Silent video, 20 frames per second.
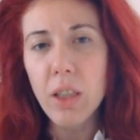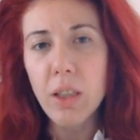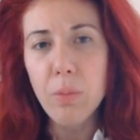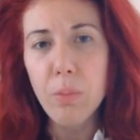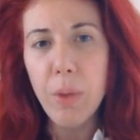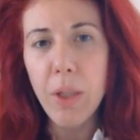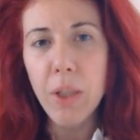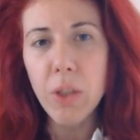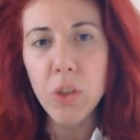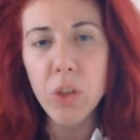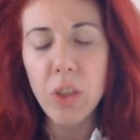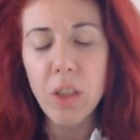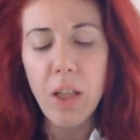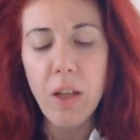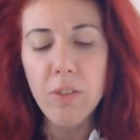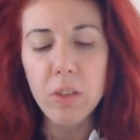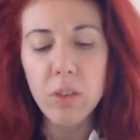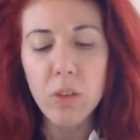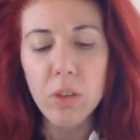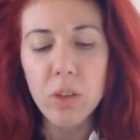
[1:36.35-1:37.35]
in page
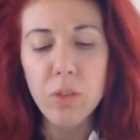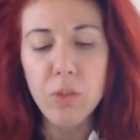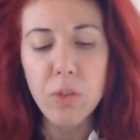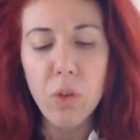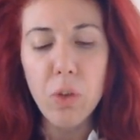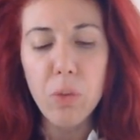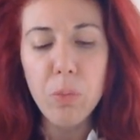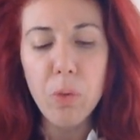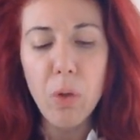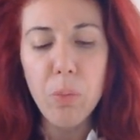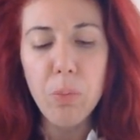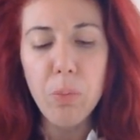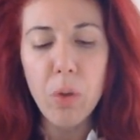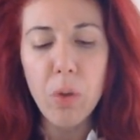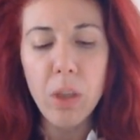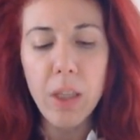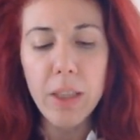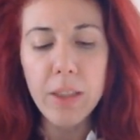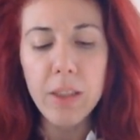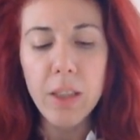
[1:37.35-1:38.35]
eleven on the formula
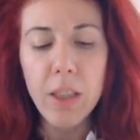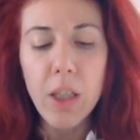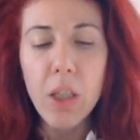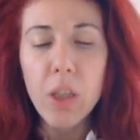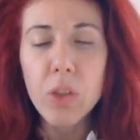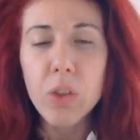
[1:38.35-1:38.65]
booklet,